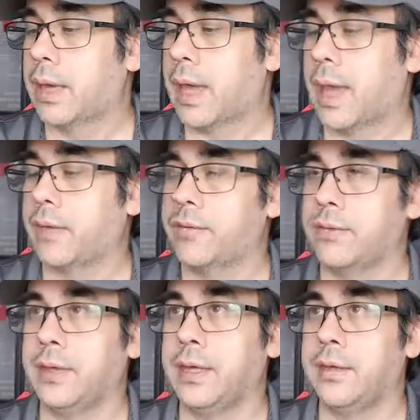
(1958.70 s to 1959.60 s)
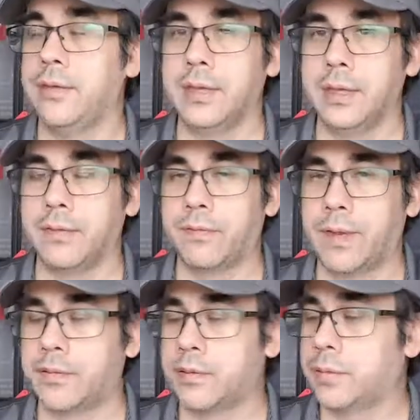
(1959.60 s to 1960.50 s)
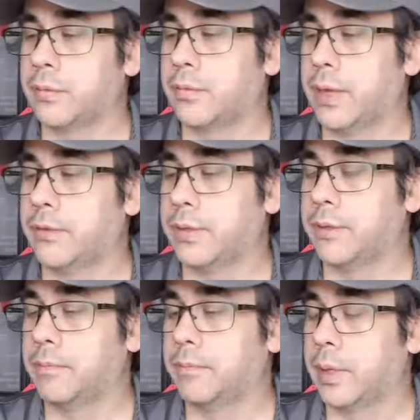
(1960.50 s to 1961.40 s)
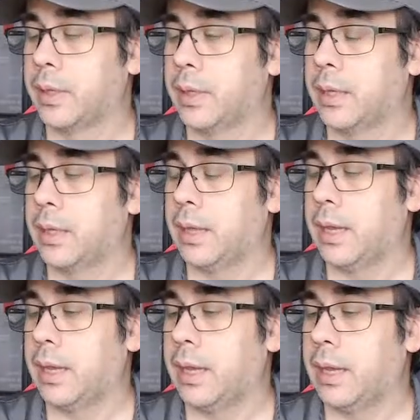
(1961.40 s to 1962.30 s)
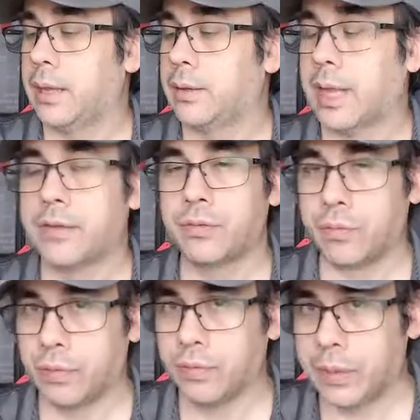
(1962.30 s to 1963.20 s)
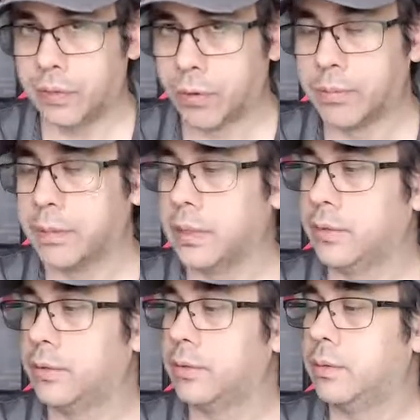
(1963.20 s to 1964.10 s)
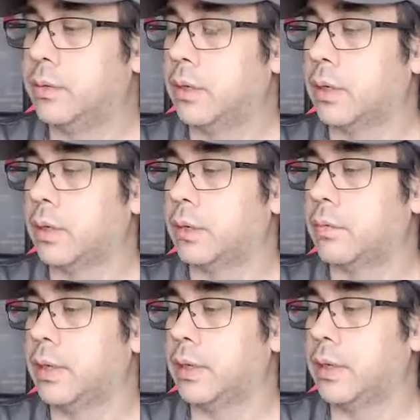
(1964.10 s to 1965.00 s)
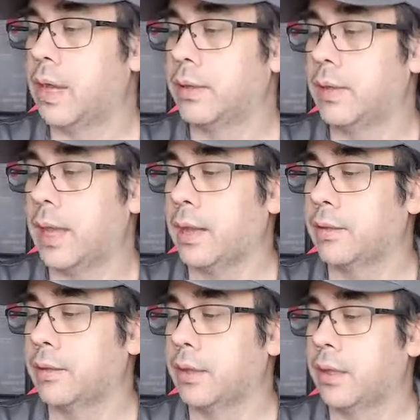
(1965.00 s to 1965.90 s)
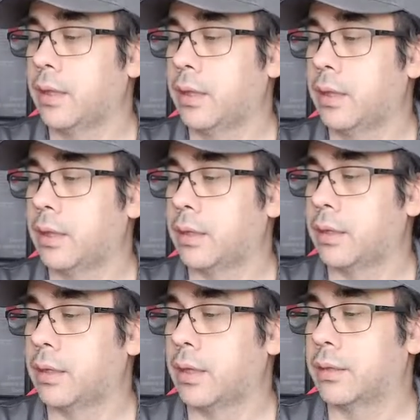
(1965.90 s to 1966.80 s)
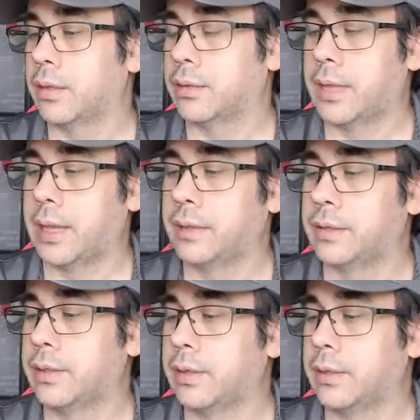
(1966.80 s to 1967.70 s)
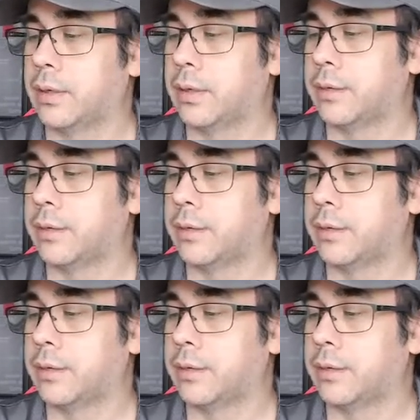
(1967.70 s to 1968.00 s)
cast these in a flexible resin. And that's what we normally do. We contact a talented